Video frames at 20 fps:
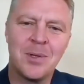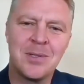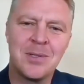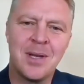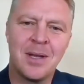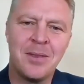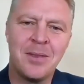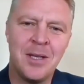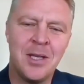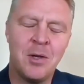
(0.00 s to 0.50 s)
I
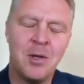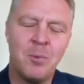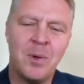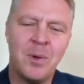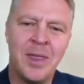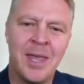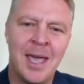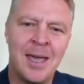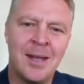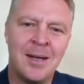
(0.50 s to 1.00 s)
think you were
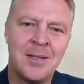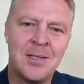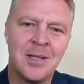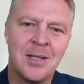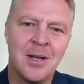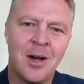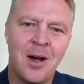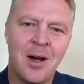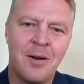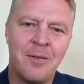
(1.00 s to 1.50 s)
the editor
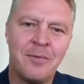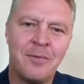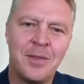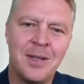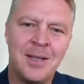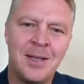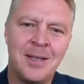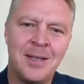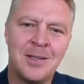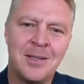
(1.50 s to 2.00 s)
of
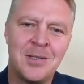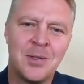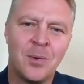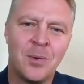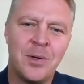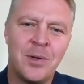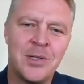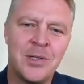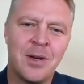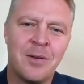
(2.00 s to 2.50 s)
the
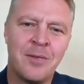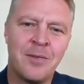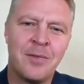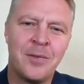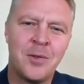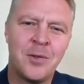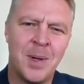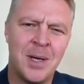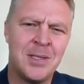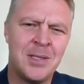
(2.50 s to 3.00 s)
Stories of
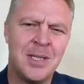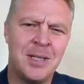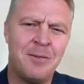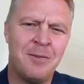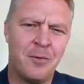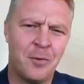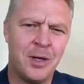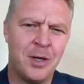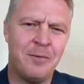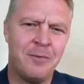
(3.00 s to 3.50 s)

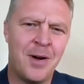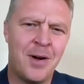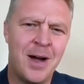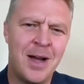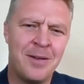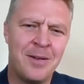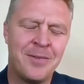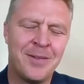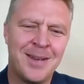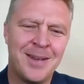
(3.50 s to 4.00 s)

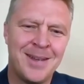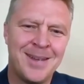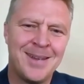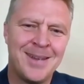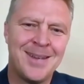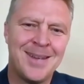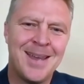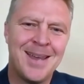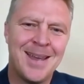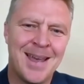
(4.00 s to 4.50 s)
2045.
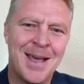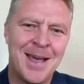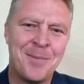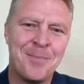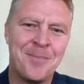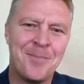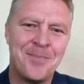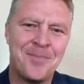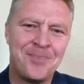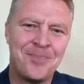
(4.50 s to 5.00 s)

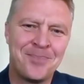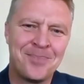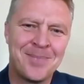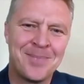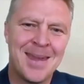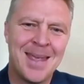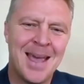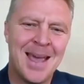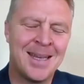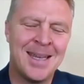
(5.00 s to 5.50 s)

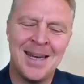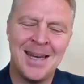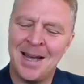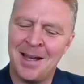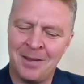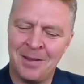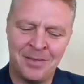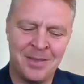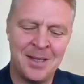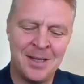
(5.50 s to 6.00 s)
Again,
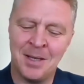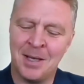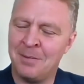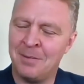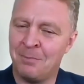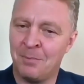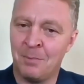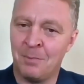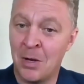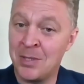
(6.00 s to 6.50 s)
I think
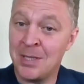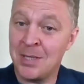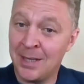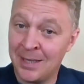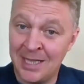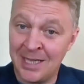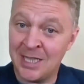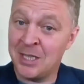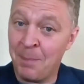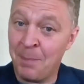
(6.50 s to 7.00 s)
most
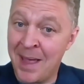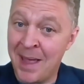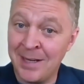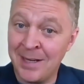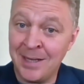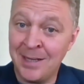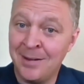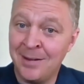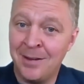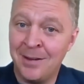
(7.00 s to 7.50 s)
likely
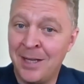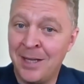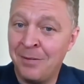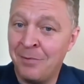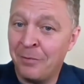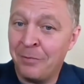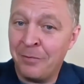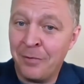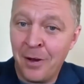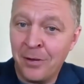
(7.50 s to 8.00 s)
expanding
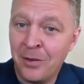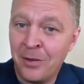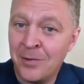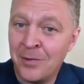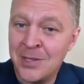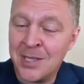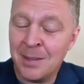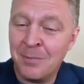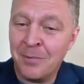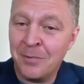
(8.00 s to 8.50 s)
even further on
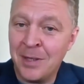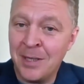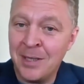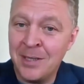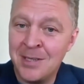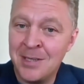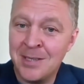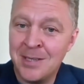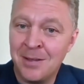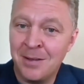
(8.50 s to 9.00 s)
some of
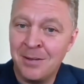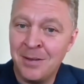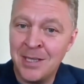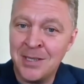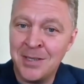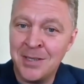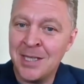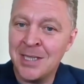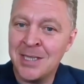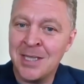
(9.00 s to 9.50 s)
these
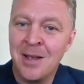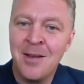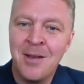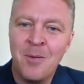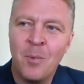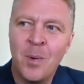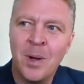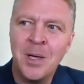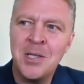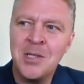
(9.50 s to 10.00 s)
things.
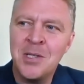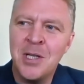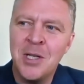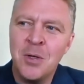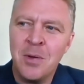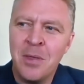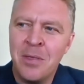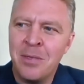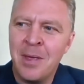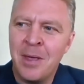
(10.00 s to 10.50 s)
What is
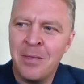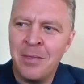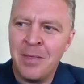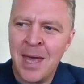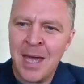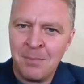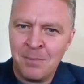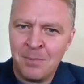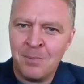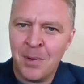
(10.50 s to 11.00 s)
new in
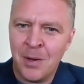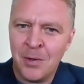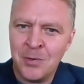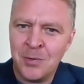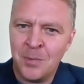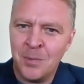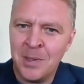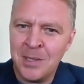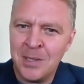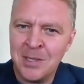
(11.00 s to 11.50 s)
that
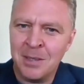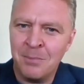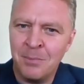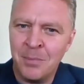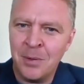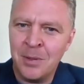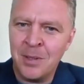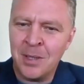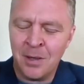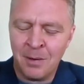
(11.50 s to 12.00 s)
most recent
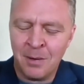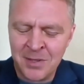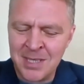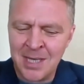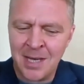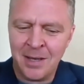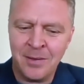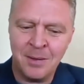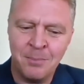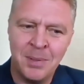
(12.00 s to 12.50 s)
book? And obviously,
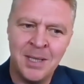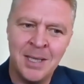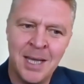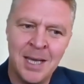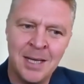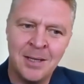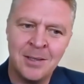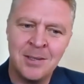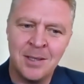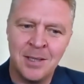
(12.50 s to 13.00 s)
I think being
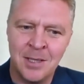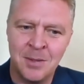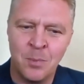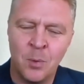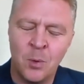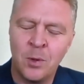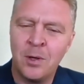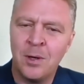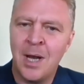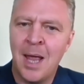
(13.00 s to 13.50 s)
editor, there's
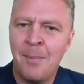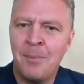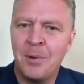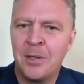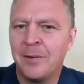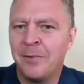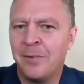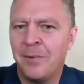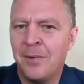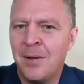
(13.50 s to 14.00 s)
more
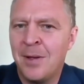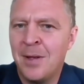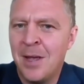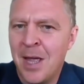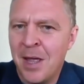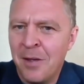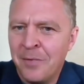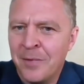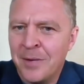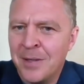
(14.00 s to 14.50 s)
collaborative
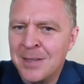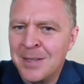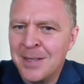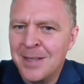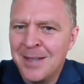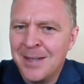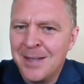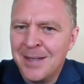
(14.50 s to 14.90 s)
effort.